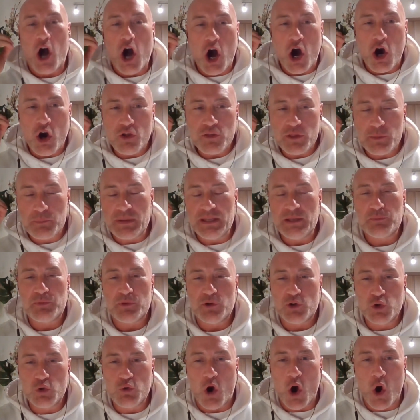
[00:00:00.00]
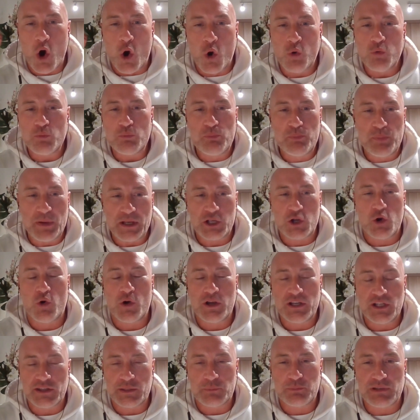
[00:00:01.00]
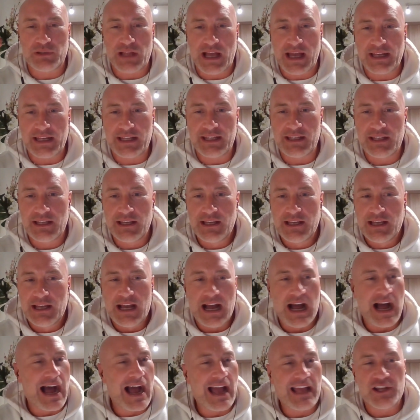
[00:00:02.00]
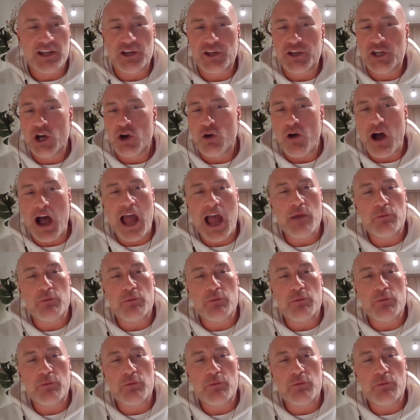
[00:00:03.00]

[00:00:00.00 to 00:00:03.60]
all the people who own Bitcoin on the planet, I don't know.